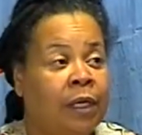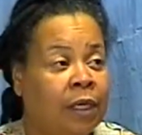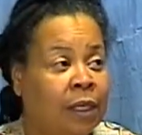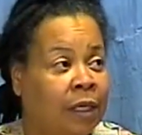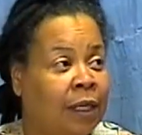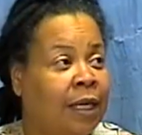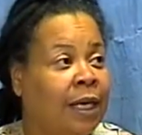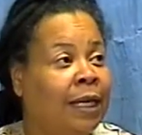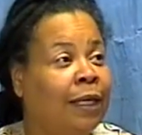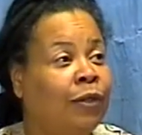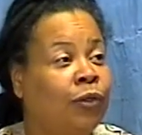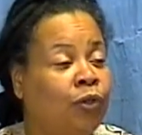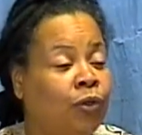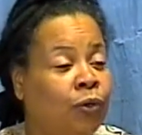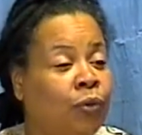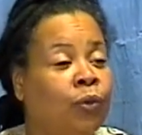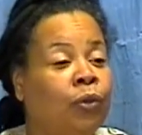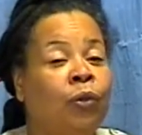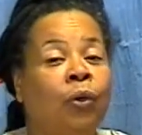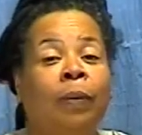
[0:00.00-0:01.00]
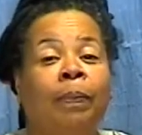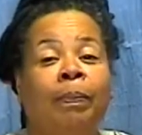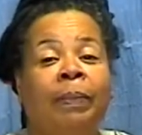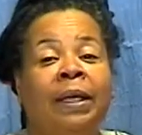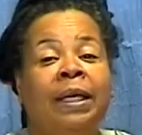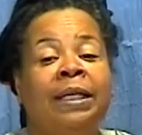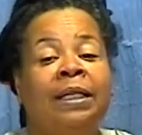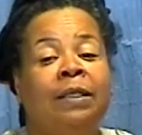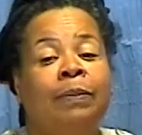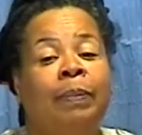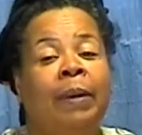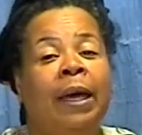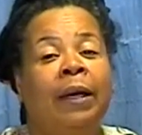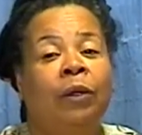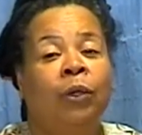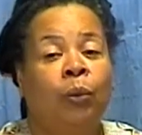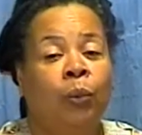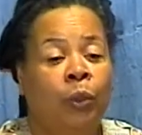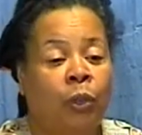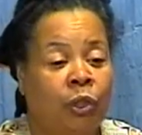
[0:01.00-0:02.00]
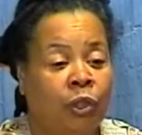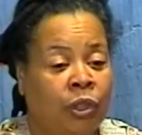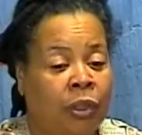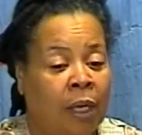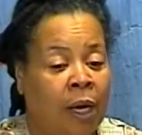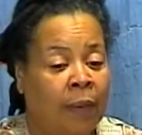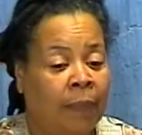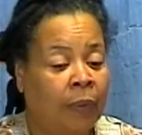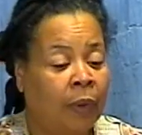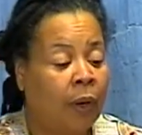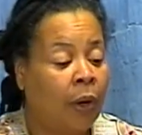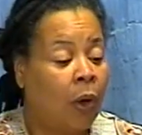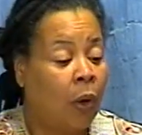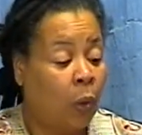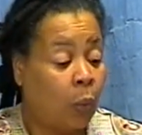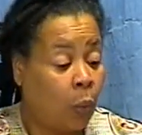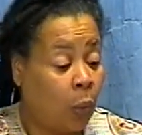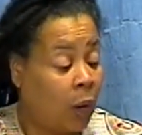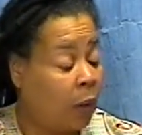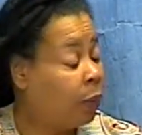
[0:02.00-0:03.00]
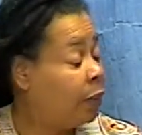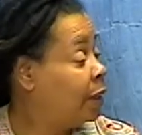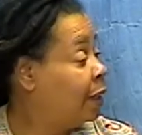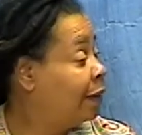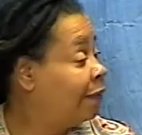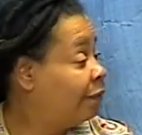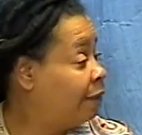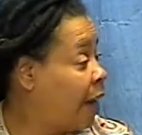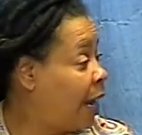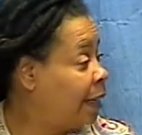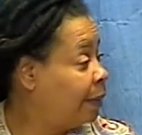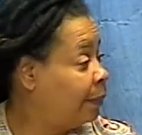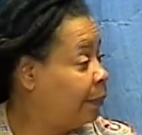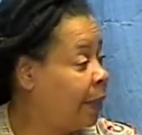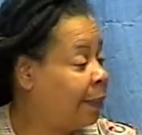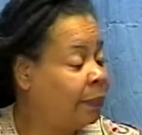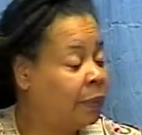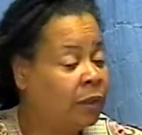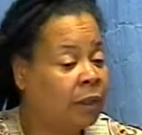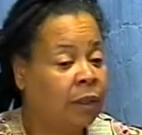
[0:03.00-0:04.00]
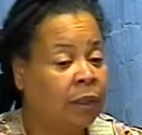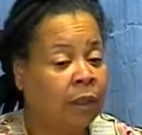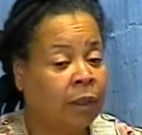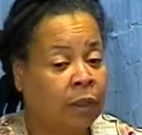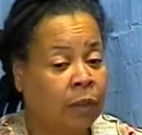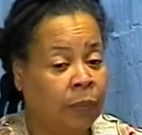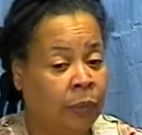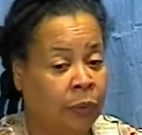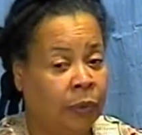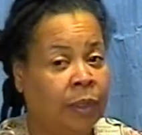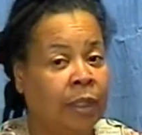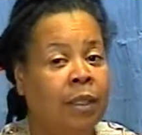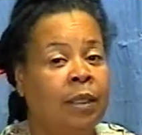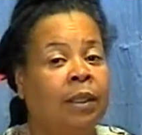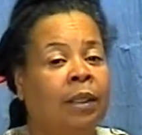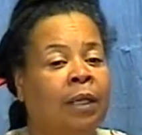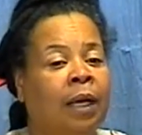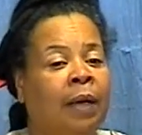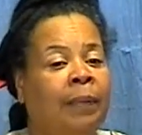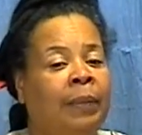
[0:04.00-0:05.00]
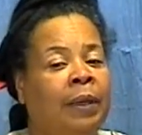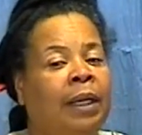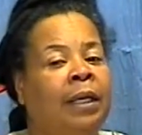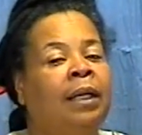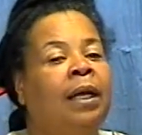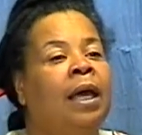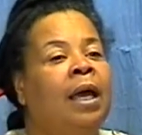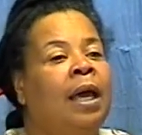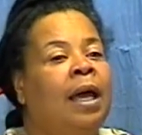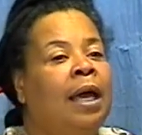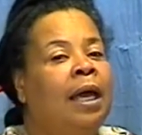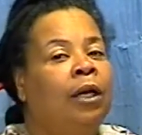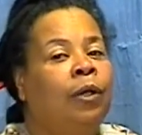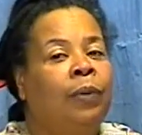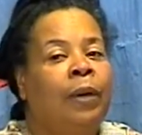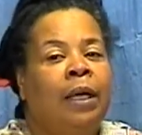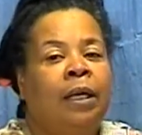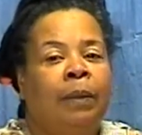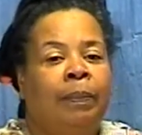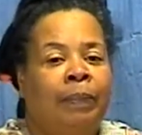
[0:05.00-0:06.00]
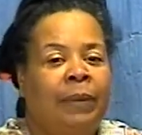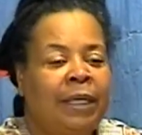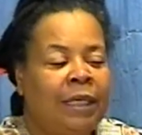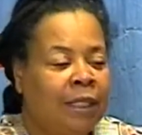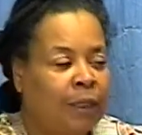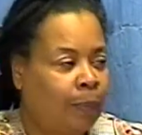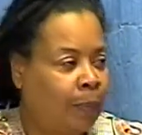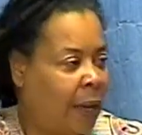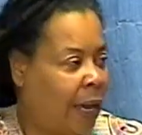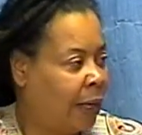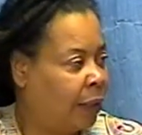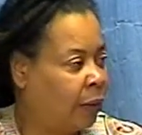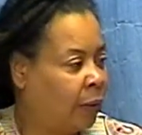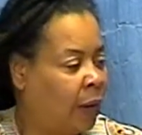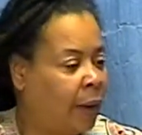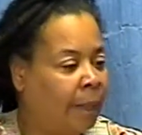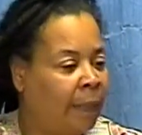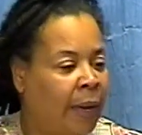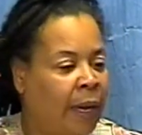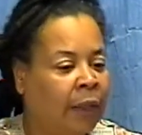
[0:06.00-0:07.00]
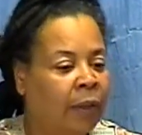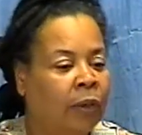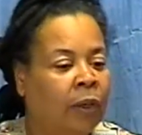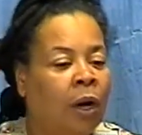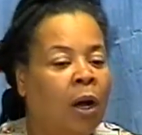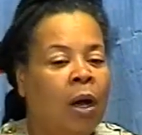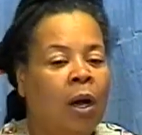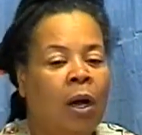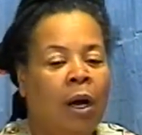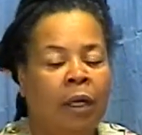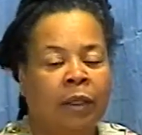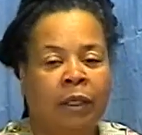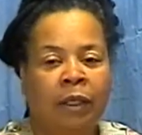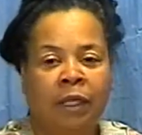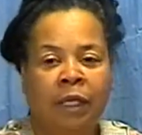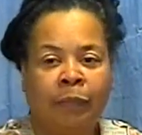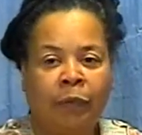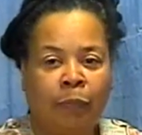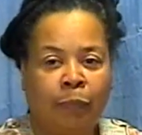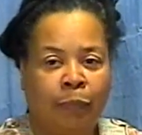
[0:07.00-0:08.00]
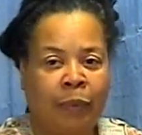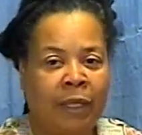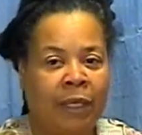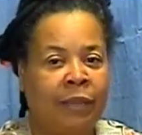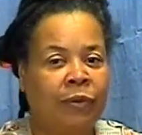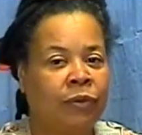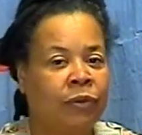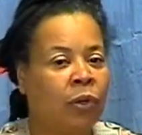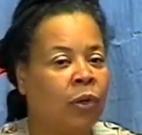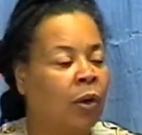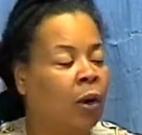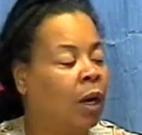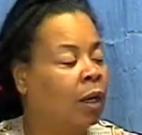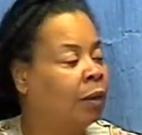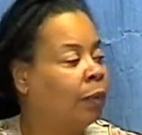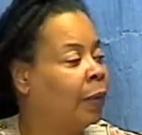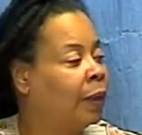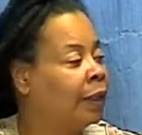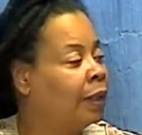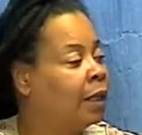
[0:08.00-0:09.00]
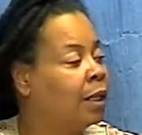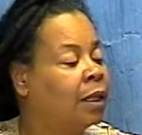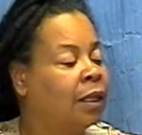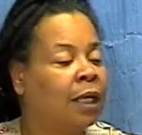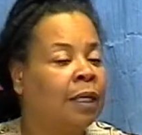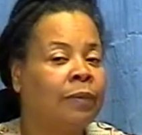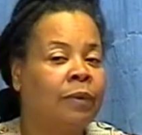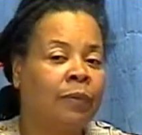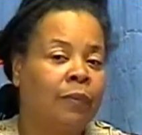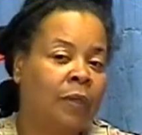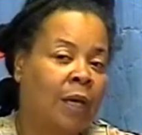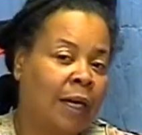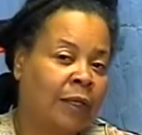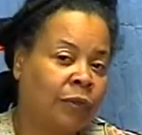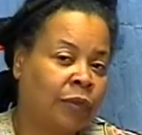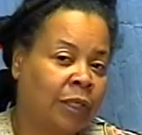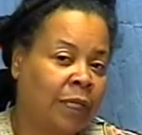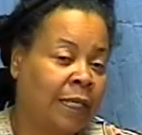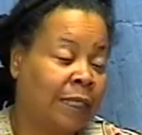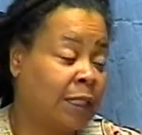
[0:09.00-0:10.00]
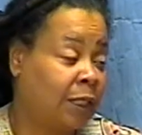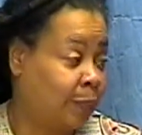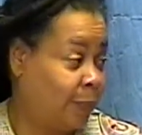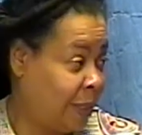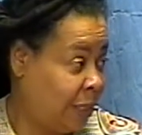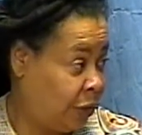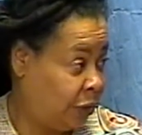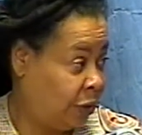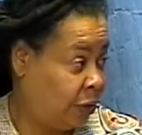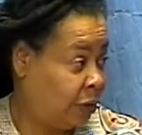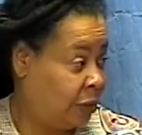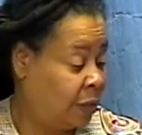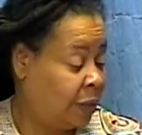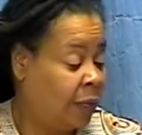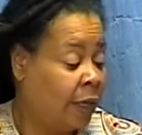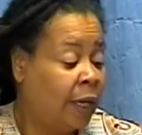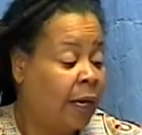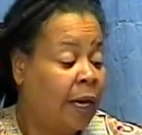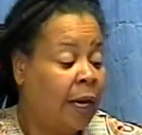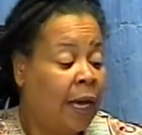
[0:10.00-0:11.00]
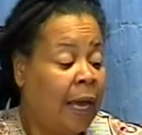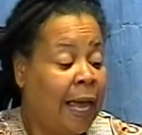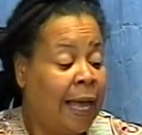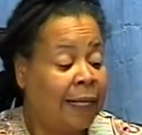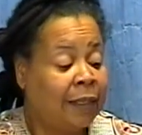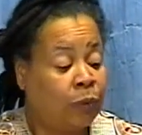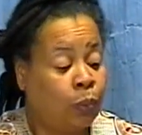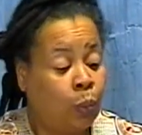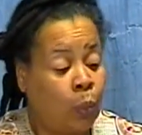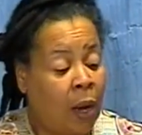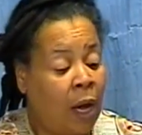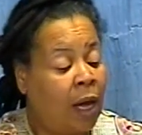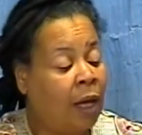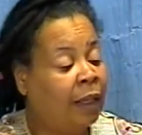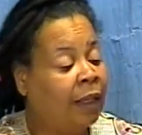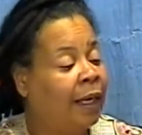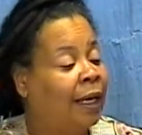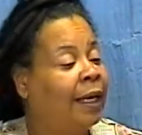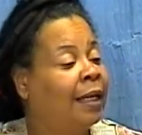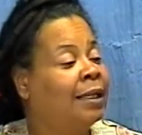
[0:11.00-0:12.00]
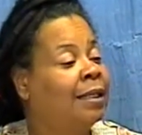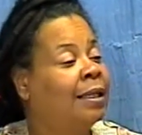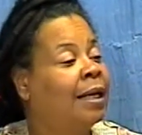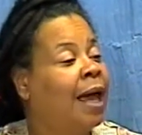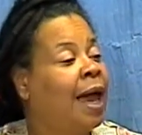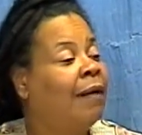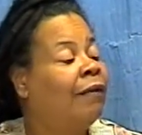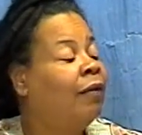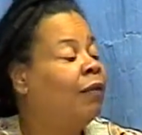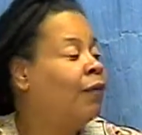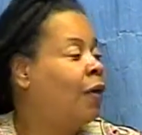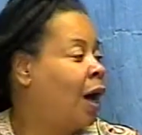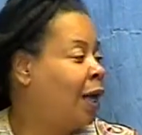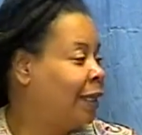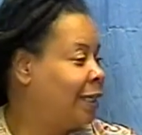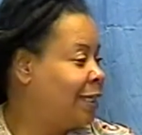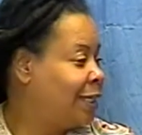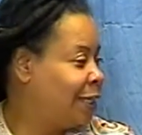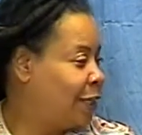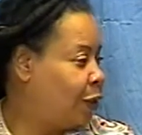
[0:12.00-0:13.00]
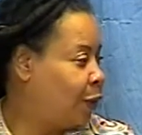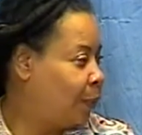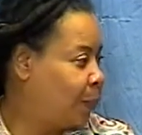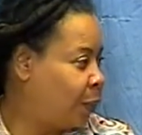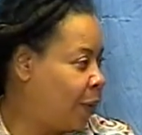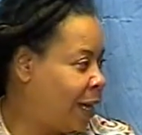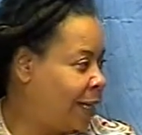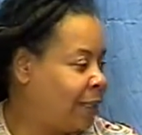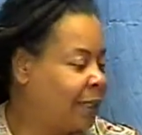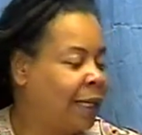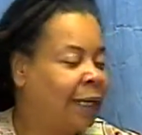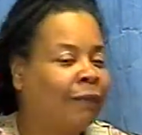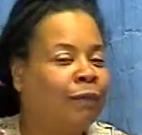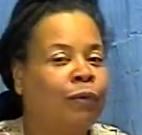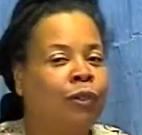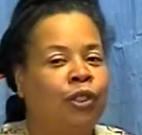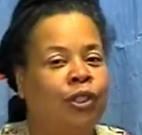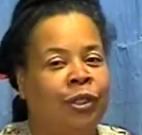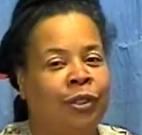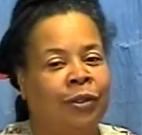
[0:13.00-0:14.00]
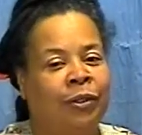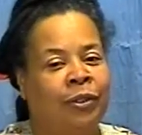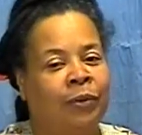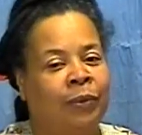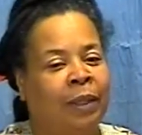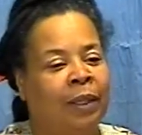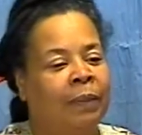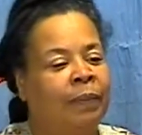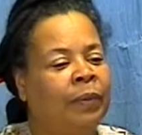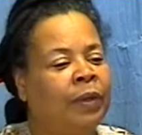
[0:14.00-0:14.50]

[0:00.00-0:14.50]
King Jr. Peace Banner Workshop, where we invite members of the community to come in and create a peace banner, a banner on the theme of peace or on one of the themes of Dr. King's speeches, mm -hmm. as well as have a volunteer project for children.